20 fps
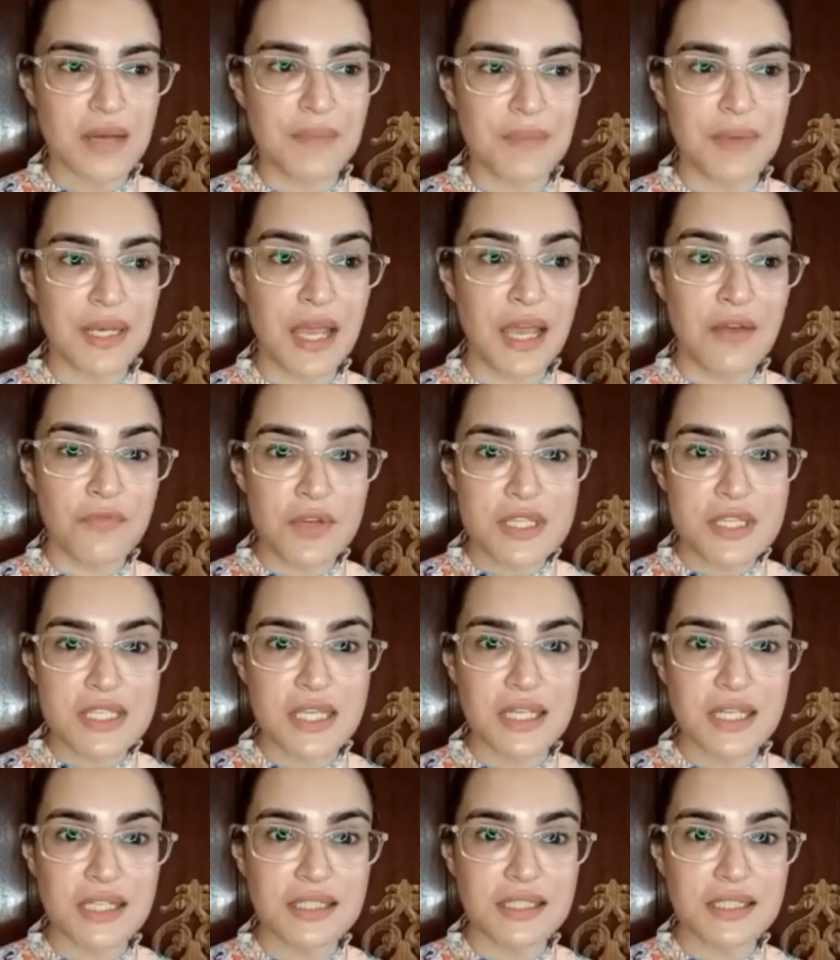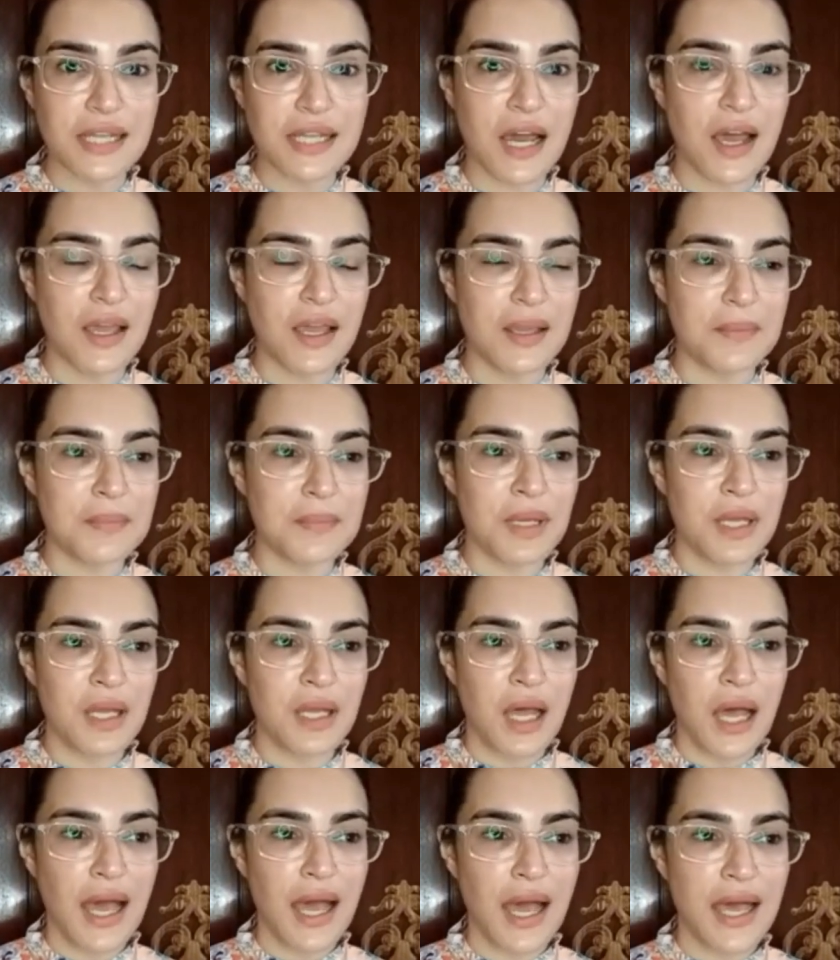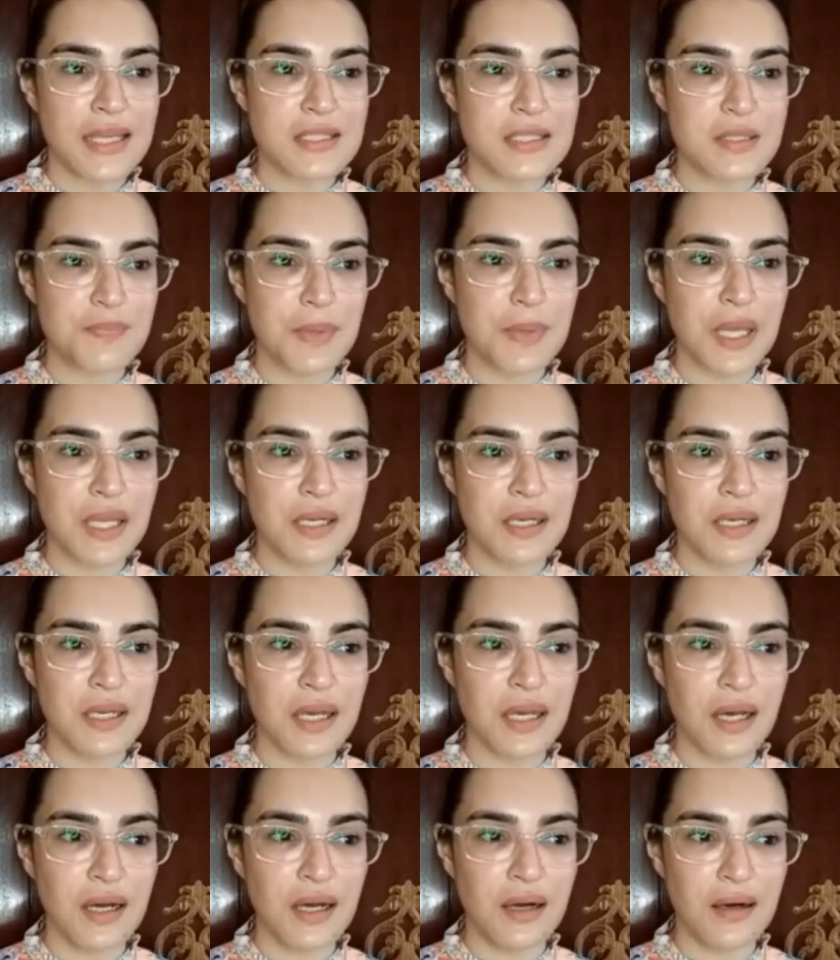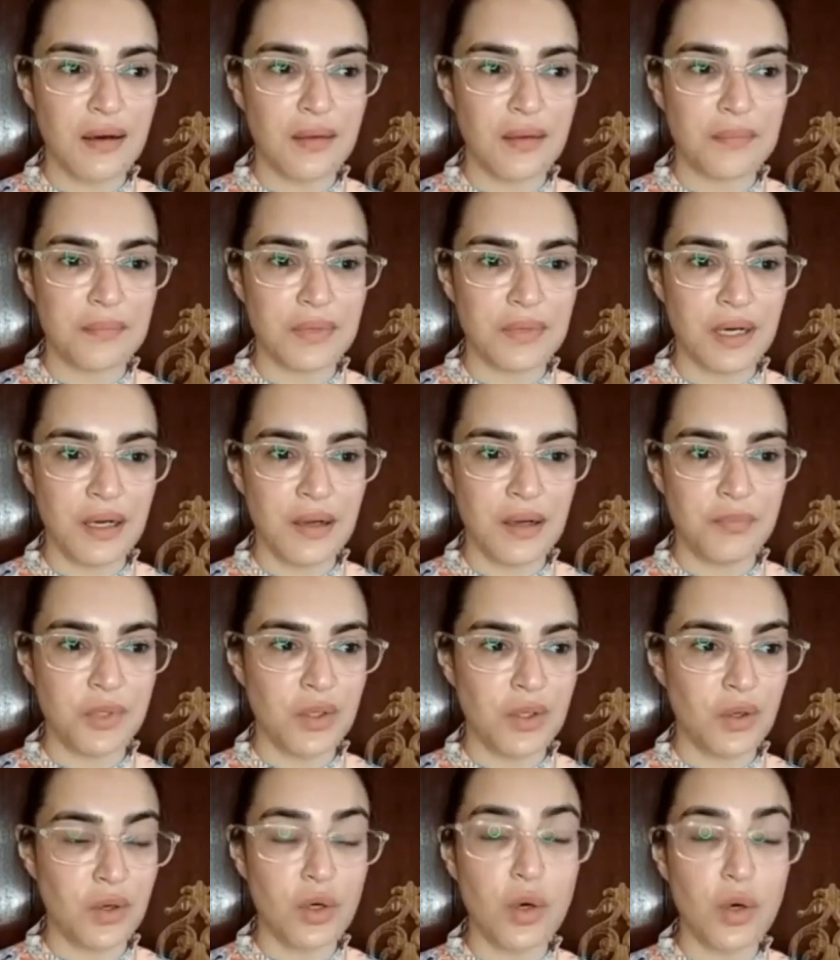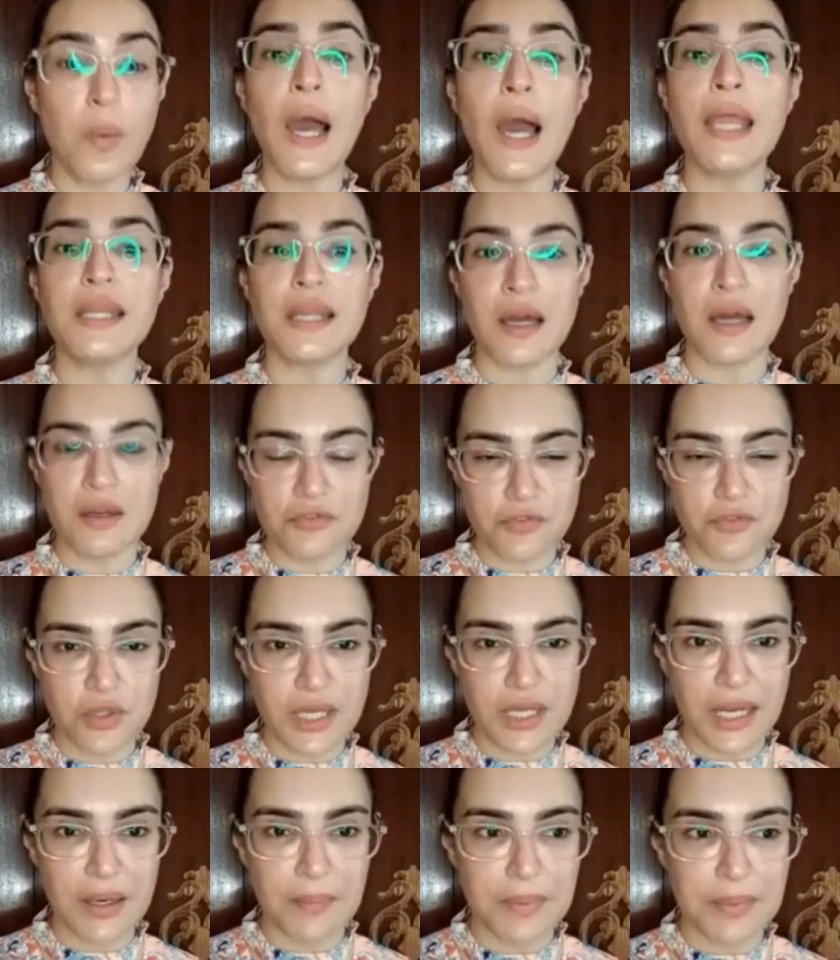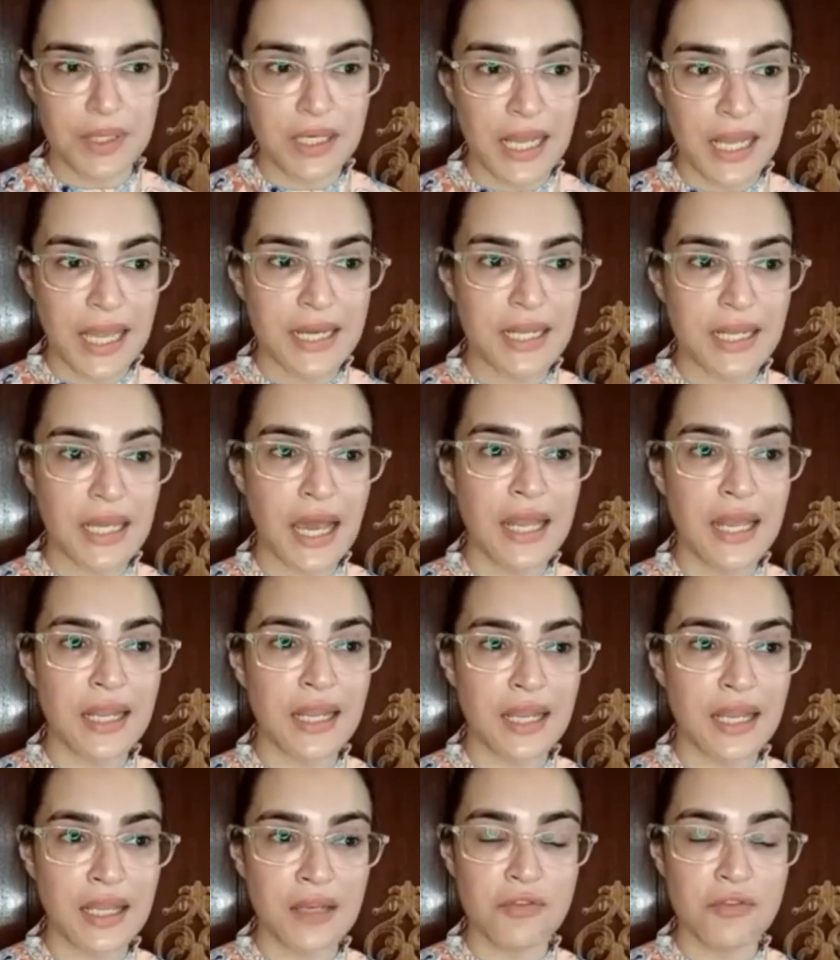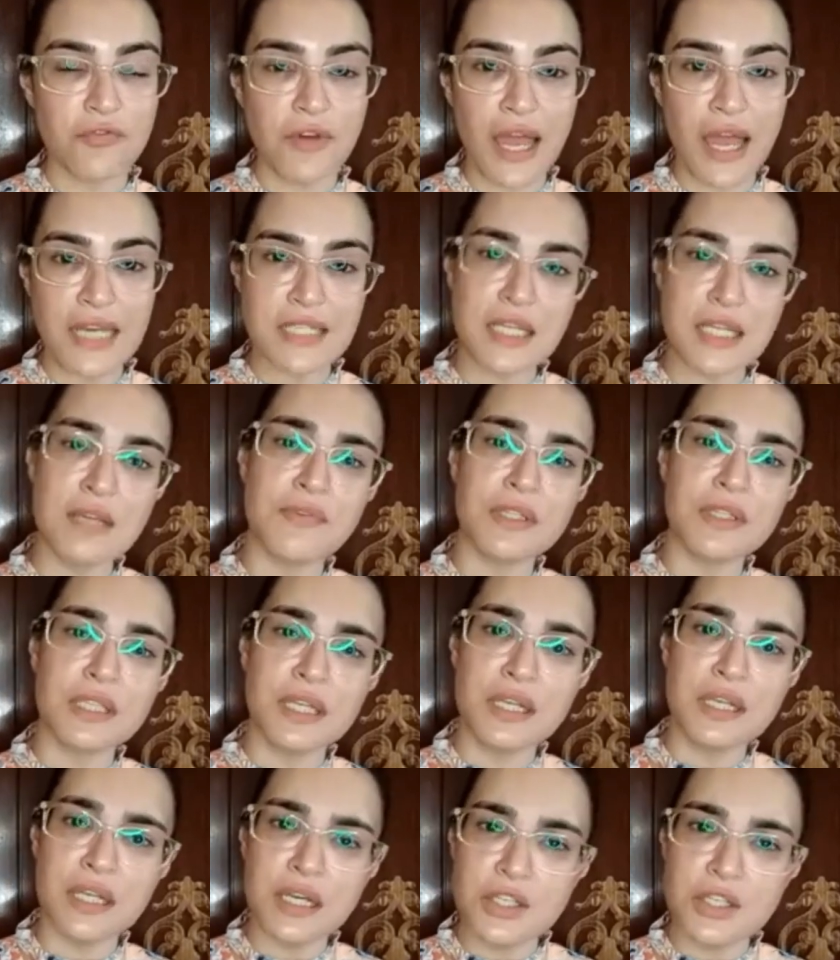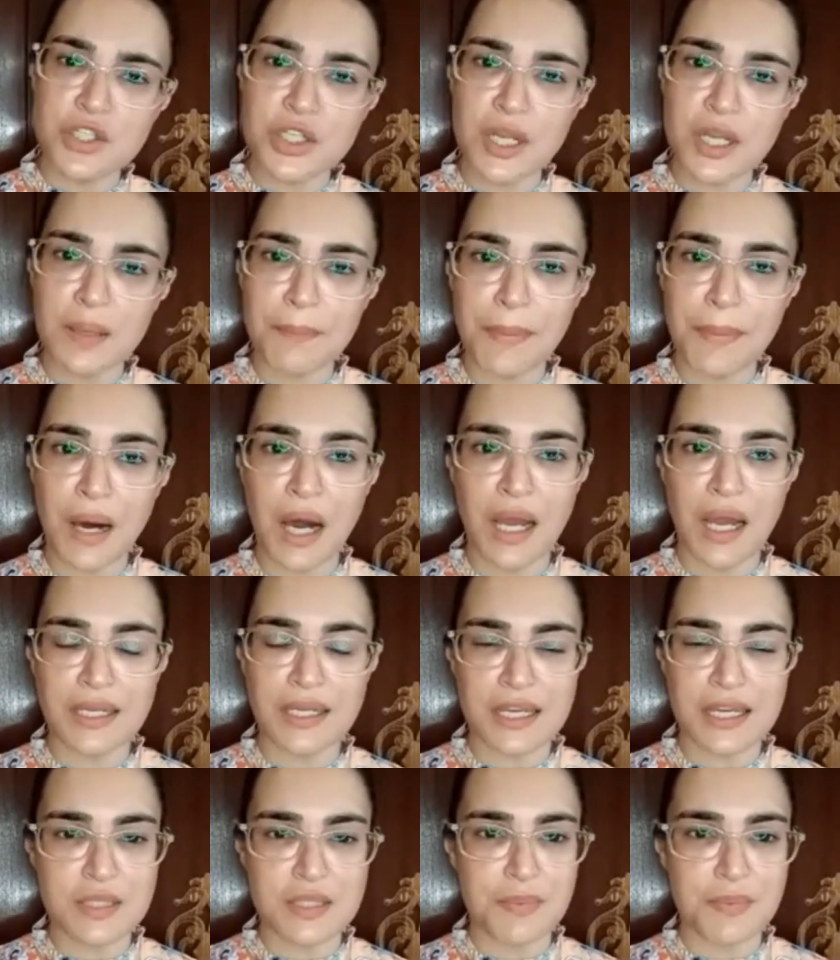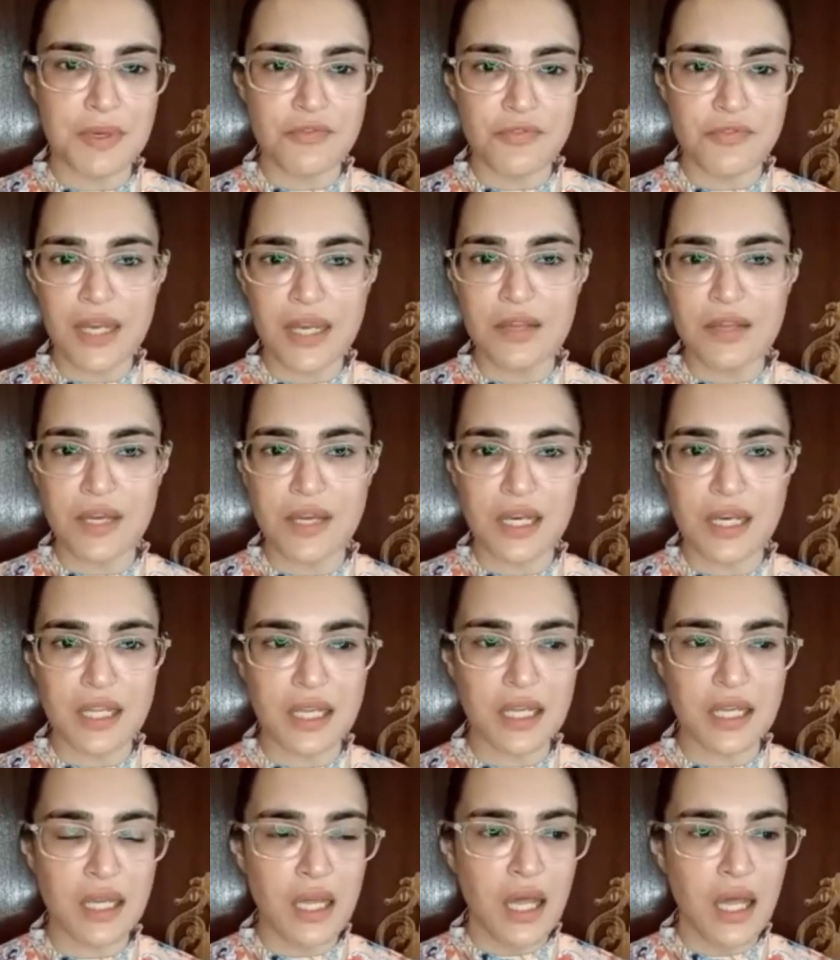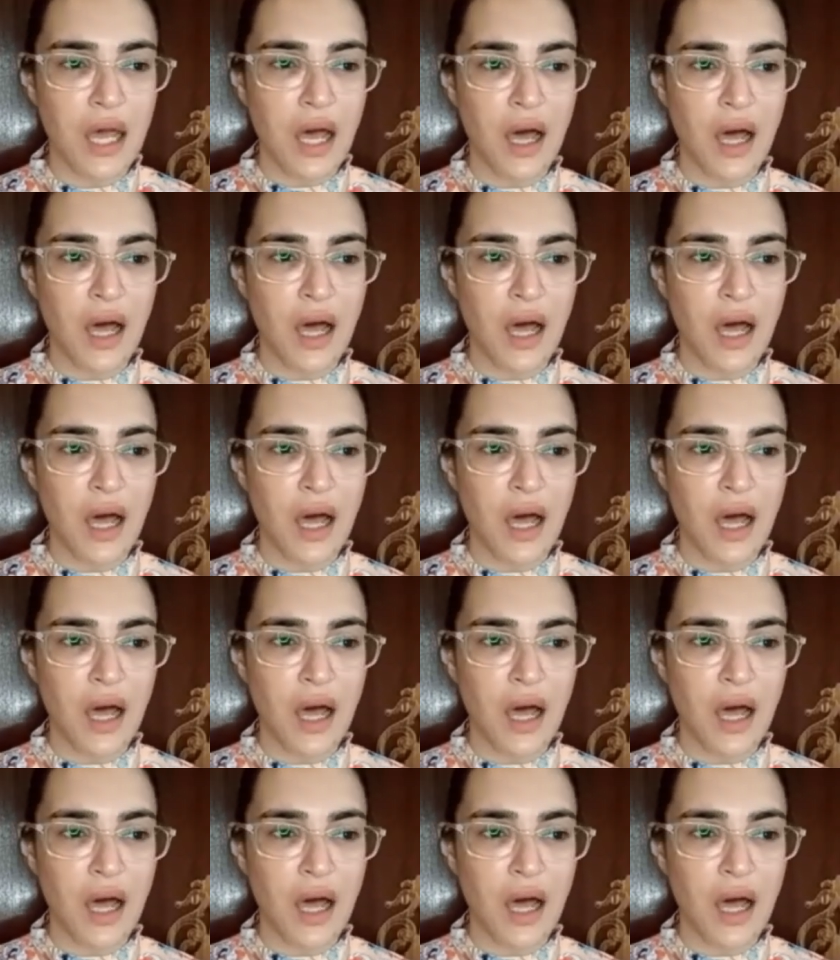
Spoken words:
I mean, every single time has been, quite unforgettable. And in fact, even the nurturing part has been very, very,